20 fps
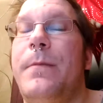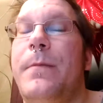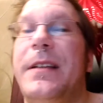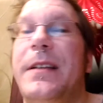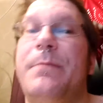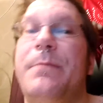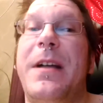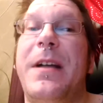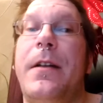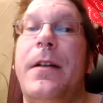
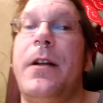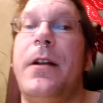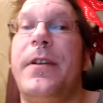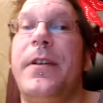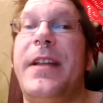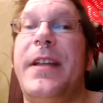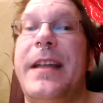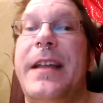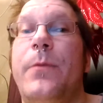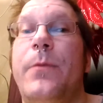it's about
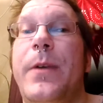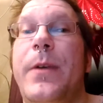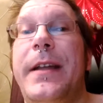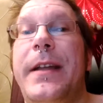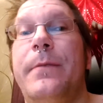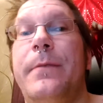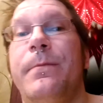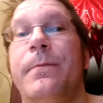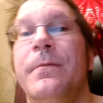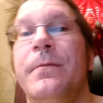100 k's
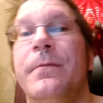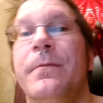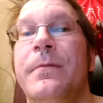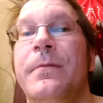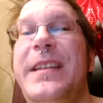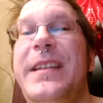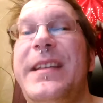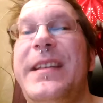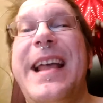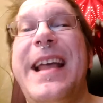away.
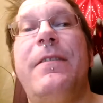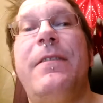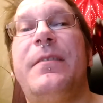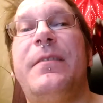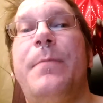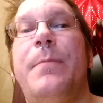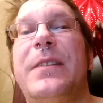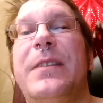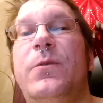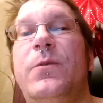Gävle
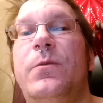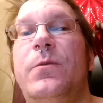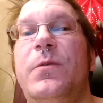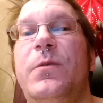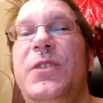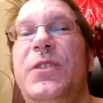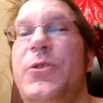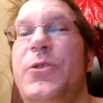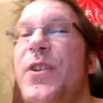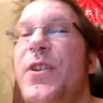is about
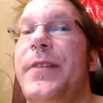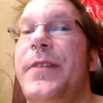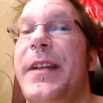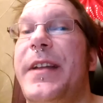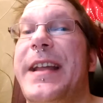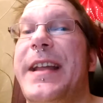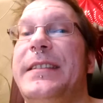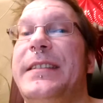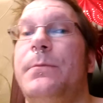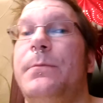
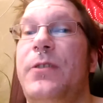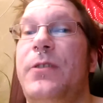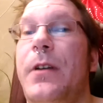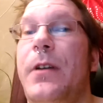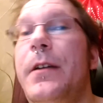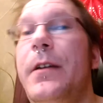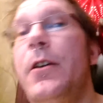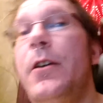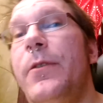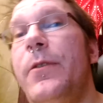200 k's. So
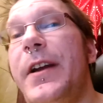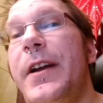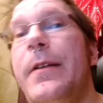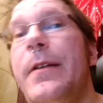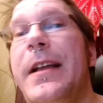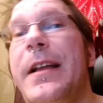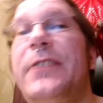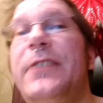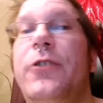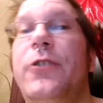I go
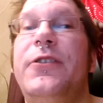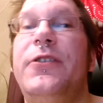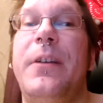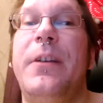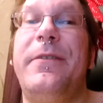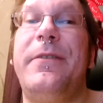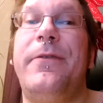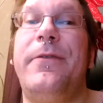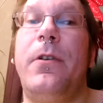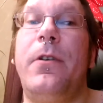there and charge
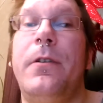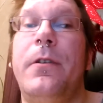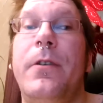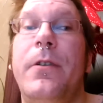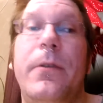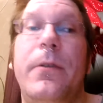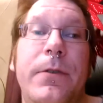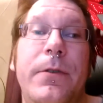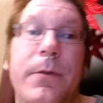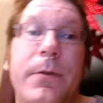up in Falun,
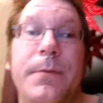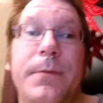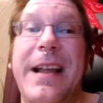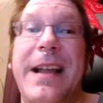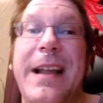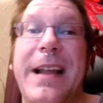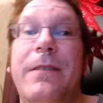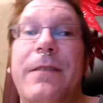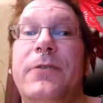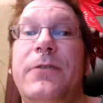go to
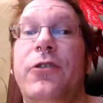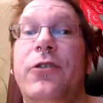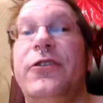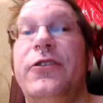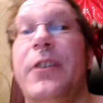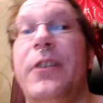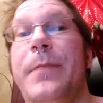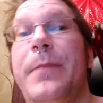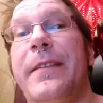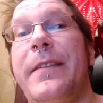Gävle,
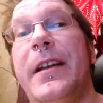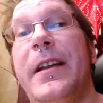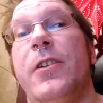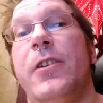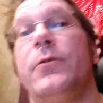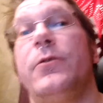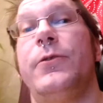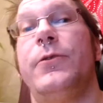charge up, and then go